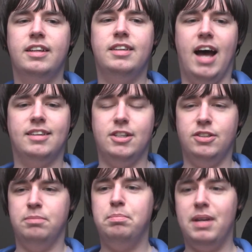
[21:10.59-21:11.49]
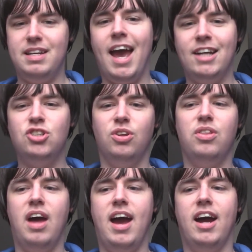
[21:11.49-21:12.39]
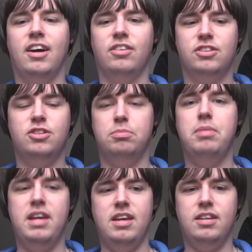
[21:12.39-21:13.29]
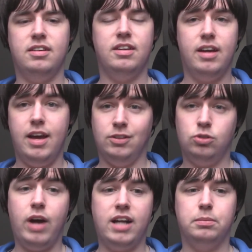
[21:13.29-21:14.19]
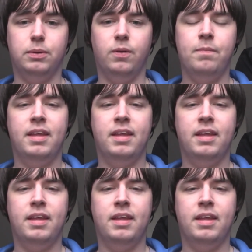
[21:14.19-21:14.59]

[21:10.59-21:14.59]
that there's potential there to be incredible.